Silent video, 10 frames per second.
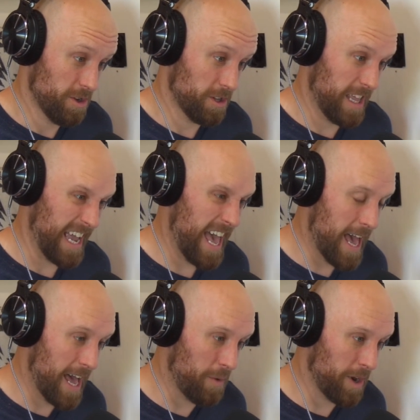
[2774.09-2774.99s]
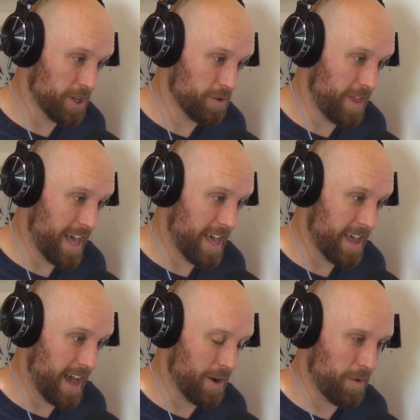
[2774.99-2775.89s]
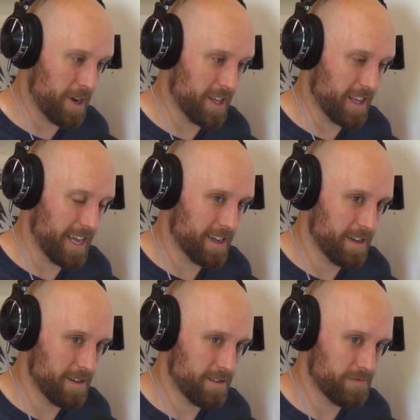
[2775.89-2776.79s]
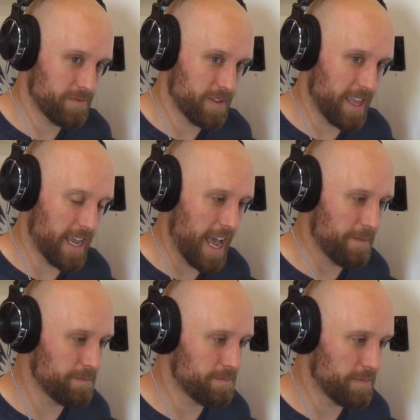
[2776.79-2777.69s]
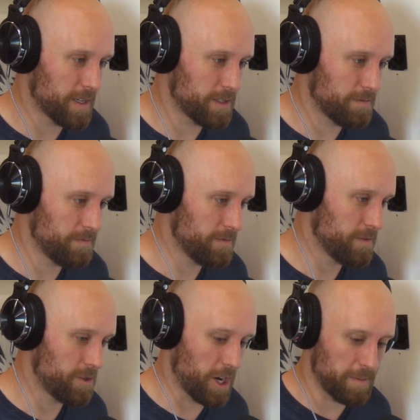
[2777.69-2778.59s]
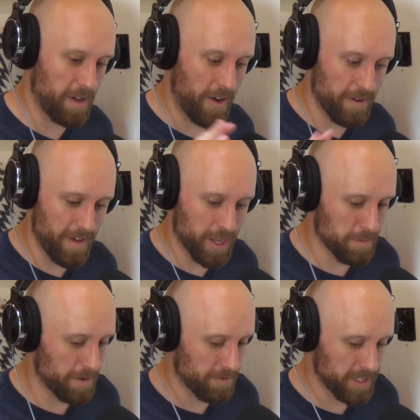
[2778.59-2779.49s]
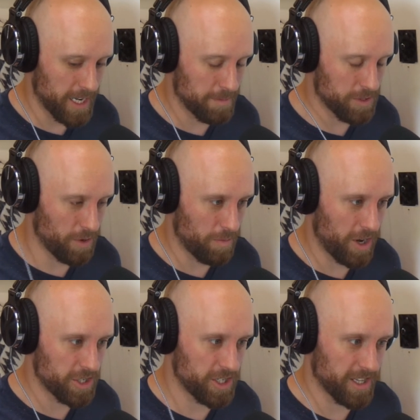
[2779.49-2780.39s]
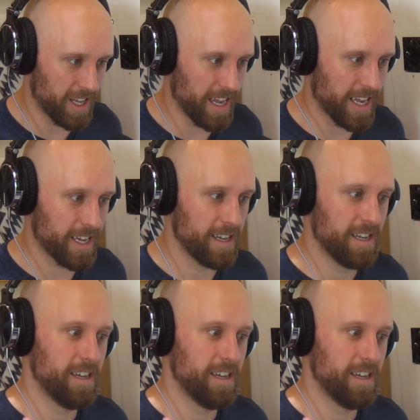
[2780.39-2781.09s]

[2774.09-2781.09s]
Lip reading: Like, I don't want to do that. I don't want to like I have like talked about how I value my free time so much, and like